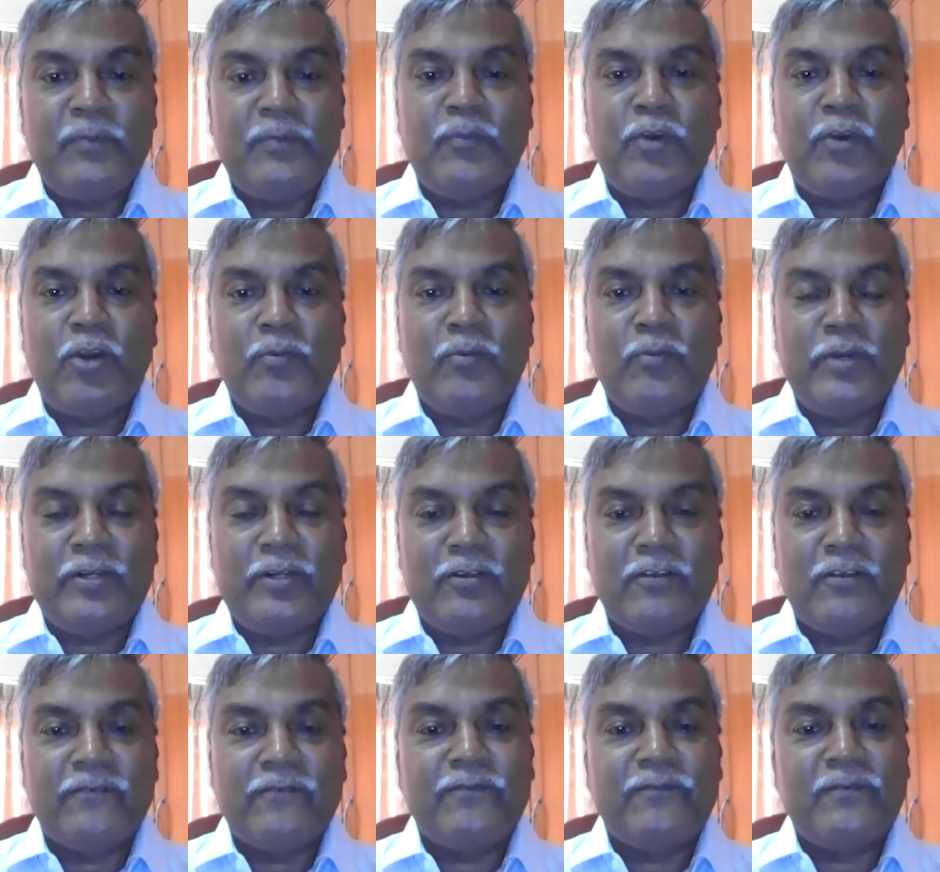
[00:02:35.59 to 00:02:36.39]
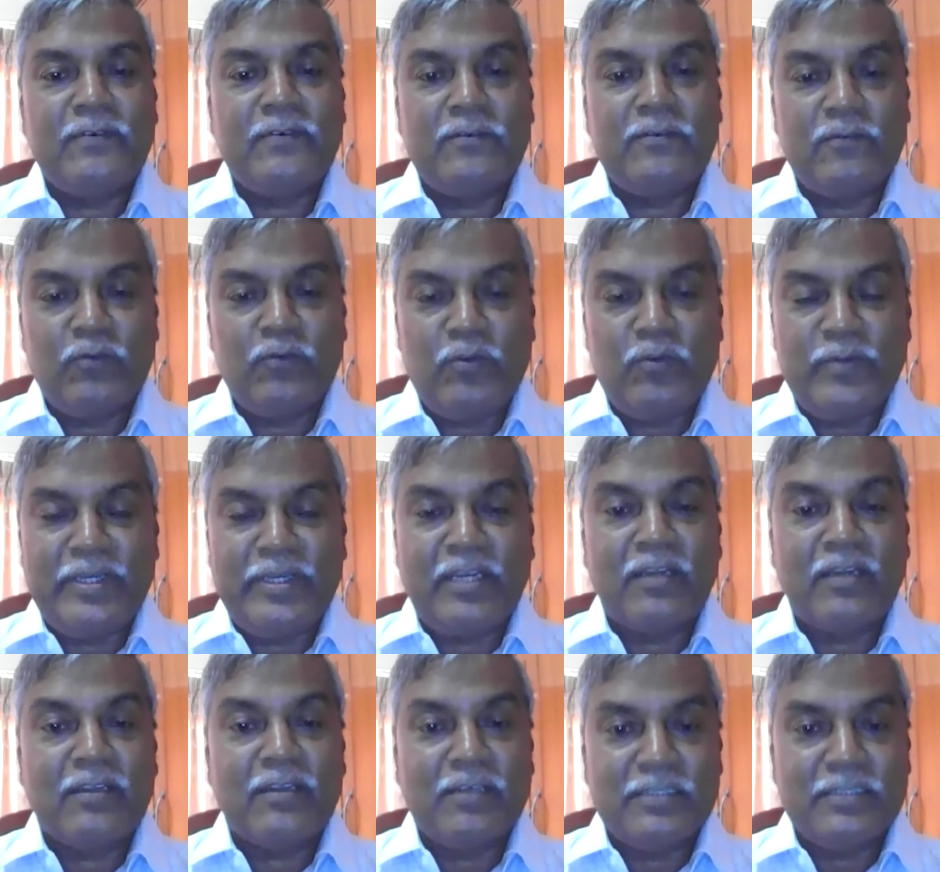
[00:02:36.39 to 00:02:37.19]
empowerment of
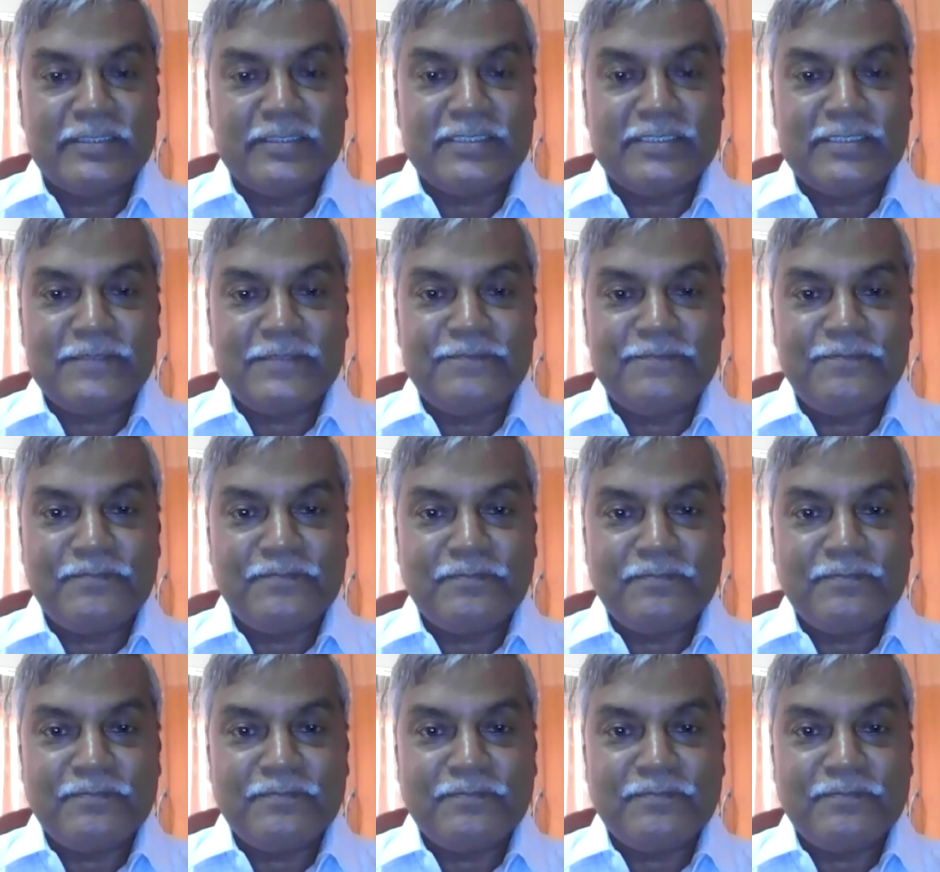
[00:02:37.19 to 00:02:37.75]
women and girls.